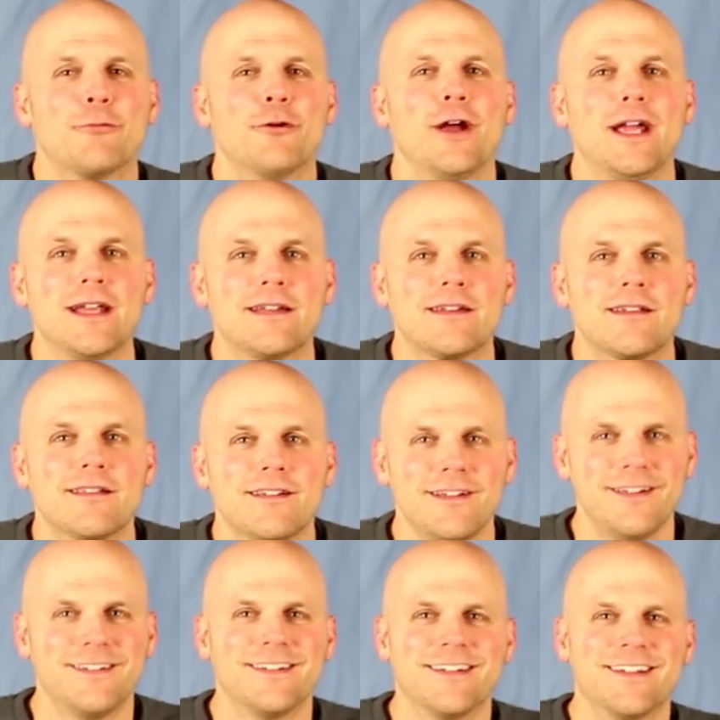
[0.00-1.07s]
right.
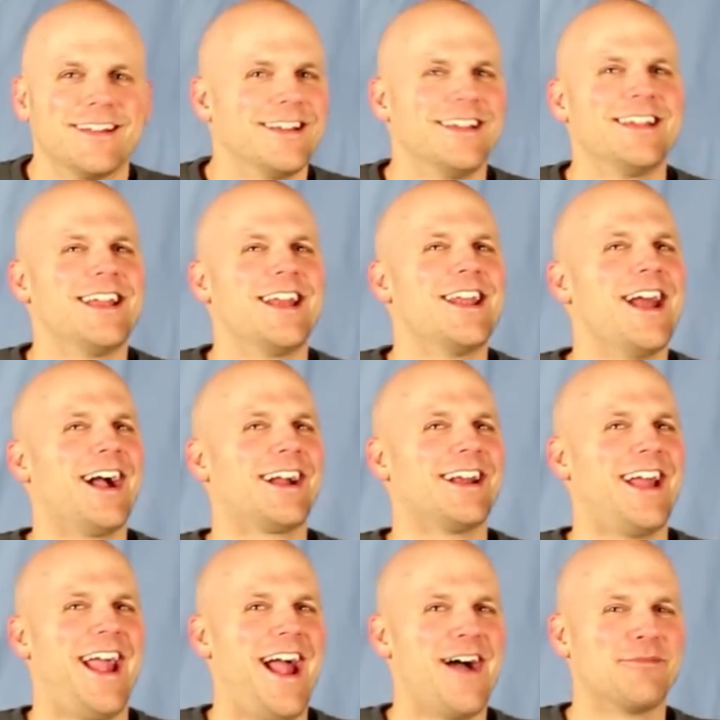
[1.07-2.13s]
Not
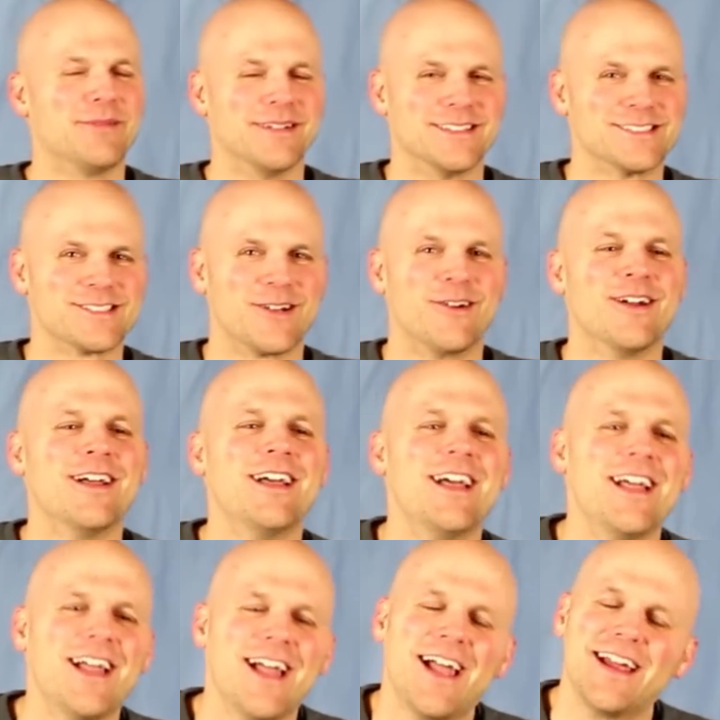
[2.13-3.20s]
going to happen. So,
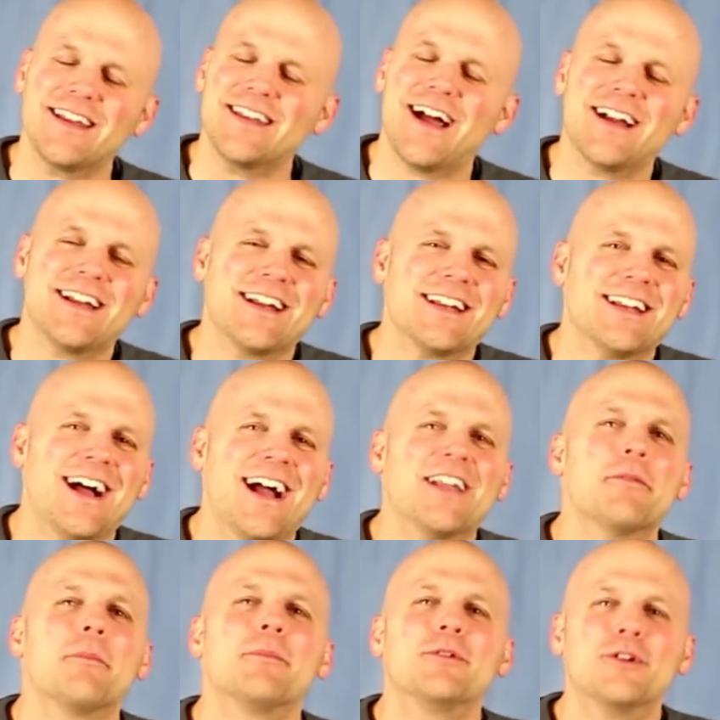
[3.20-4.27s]
hey,
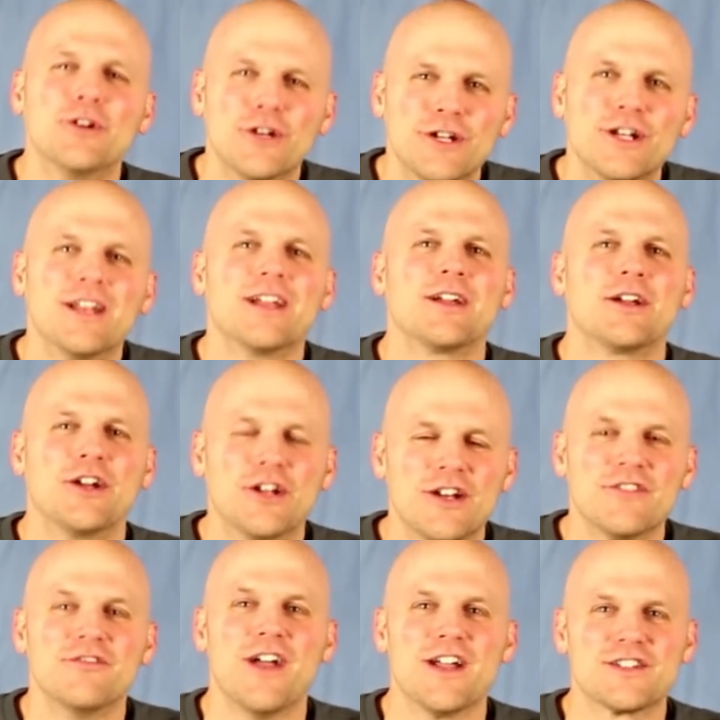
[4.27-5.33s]
$9.99, good
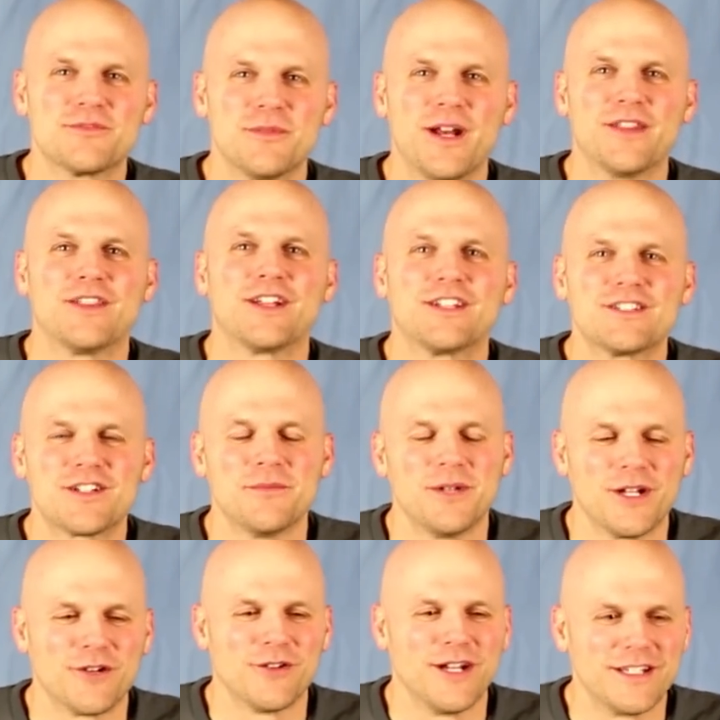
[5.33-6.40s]
investment. I think this is going
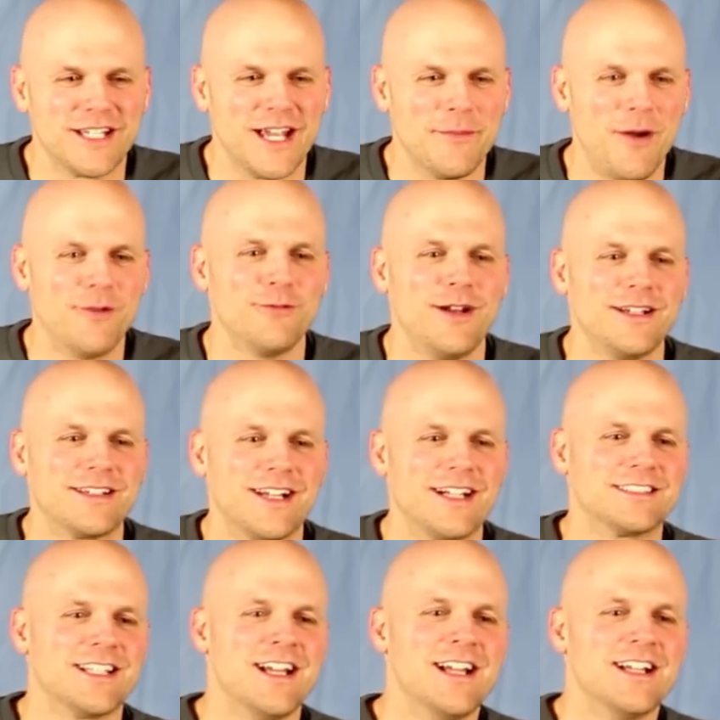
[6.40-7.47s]
to be a great game. All right,
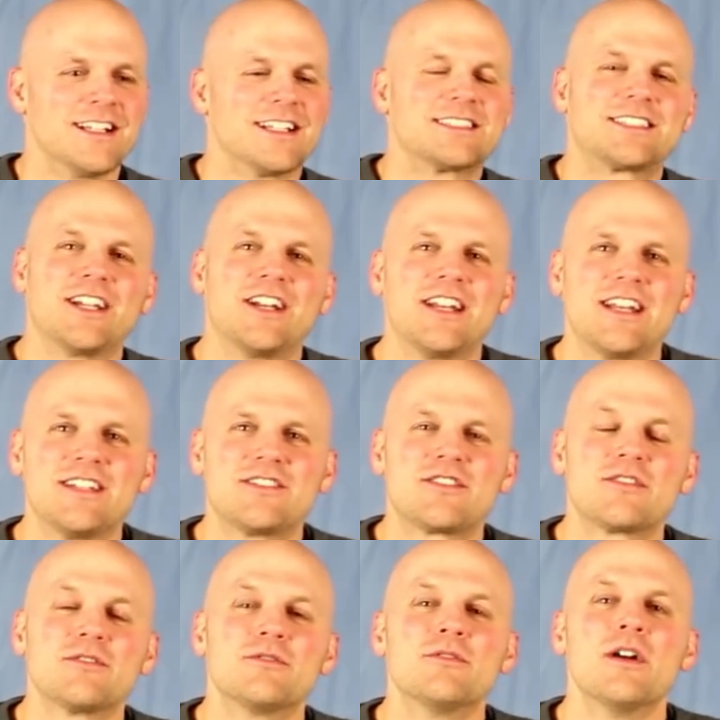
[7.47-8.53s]
guys, let's get
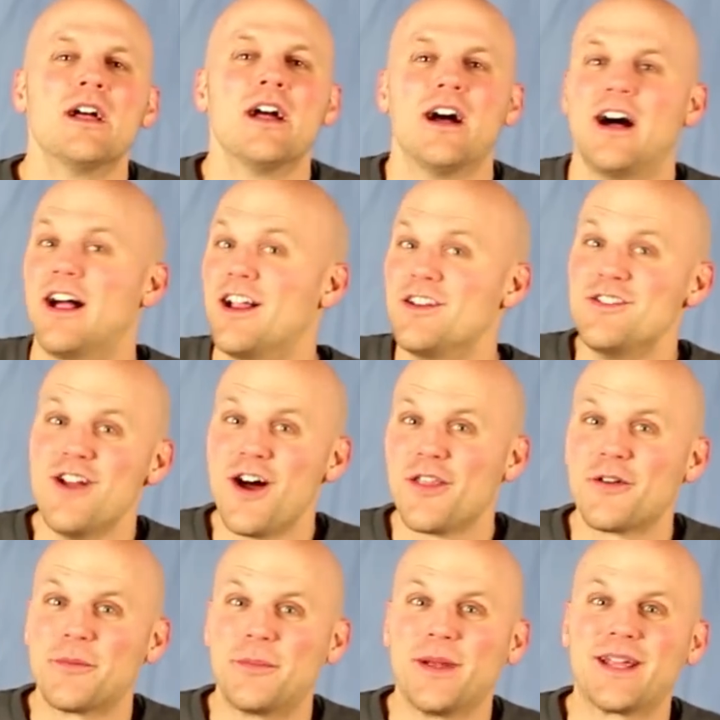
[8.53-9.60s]
into
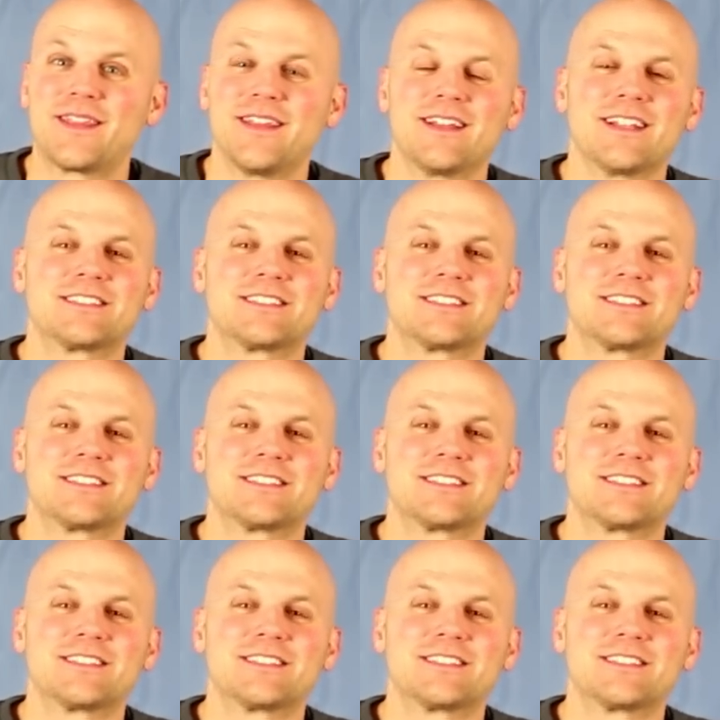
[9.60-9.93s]
another big thing